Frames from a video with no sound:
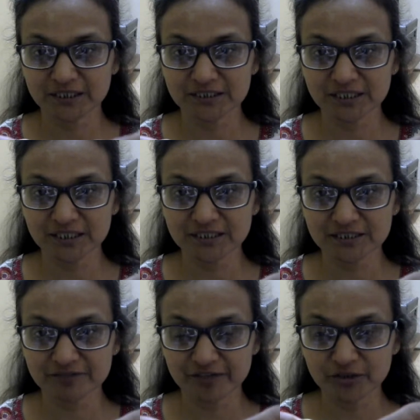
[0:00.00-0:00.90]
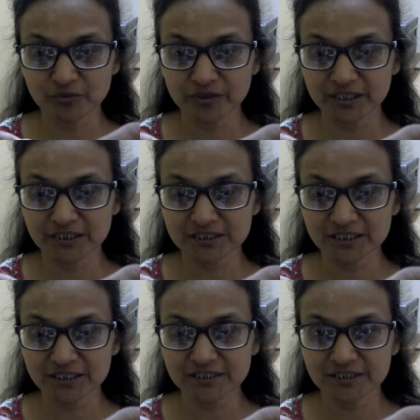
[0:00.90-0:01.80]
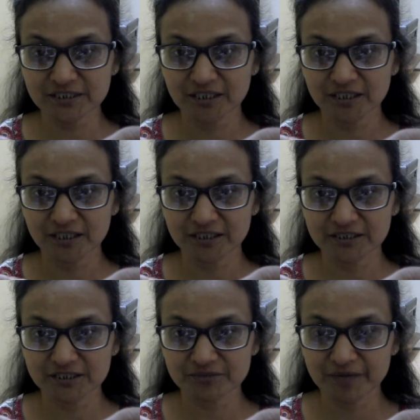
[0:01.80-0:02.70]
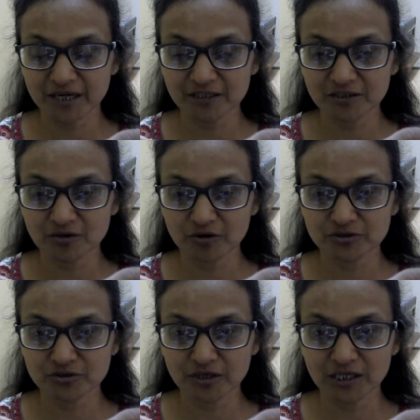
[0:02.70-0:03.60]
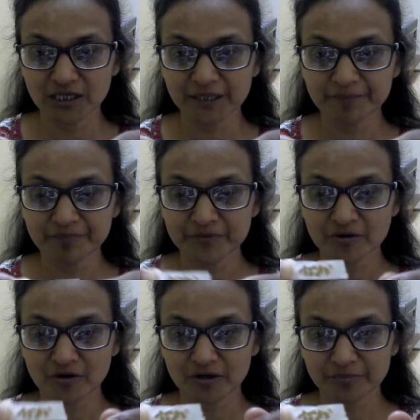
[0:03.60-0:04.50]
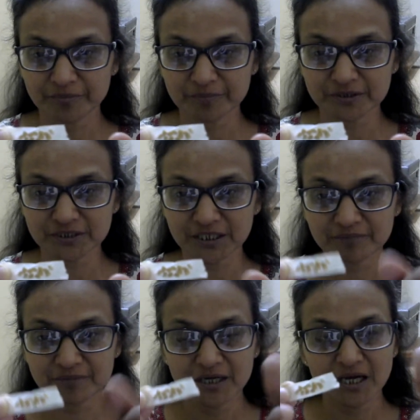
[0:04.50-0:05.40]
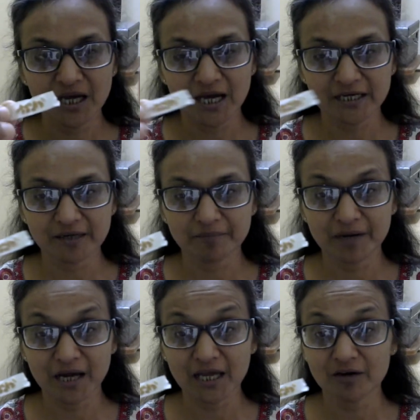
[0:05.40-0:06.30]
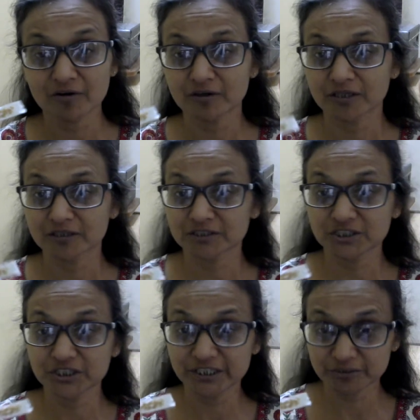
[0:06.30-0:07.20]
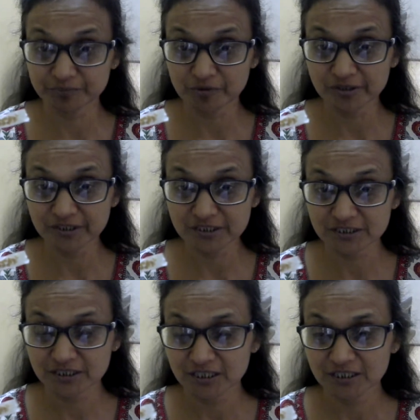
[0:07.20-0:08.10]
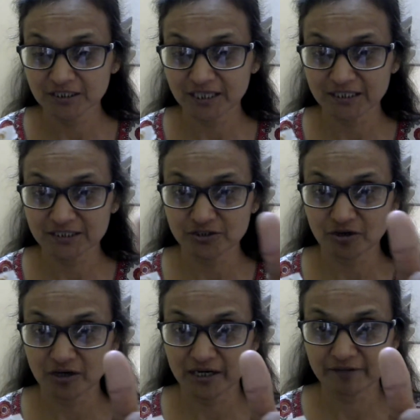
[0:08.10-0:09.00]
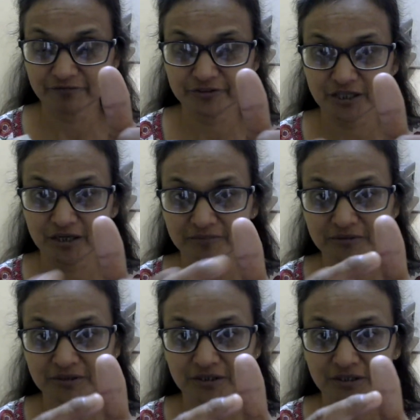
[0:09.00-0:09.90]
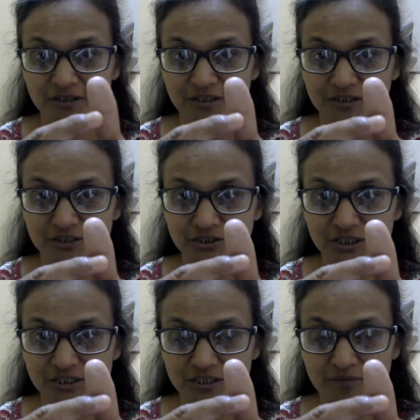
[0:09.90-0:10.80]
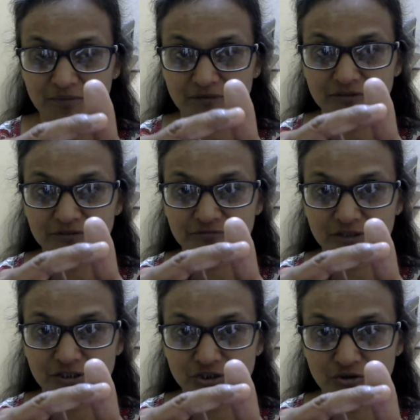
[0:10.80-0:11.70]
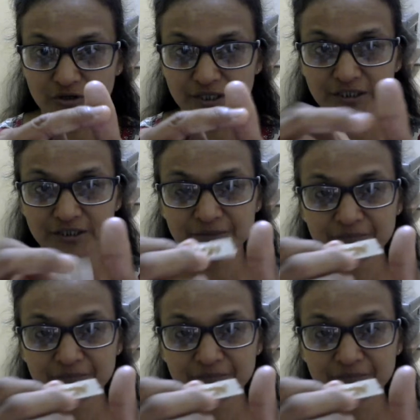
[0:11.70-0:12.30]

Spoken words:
seeds, fenugreek seeds, in this manner horizontally on a paper tape and apply on our teeth points, that is your left thumb, just above the first joint.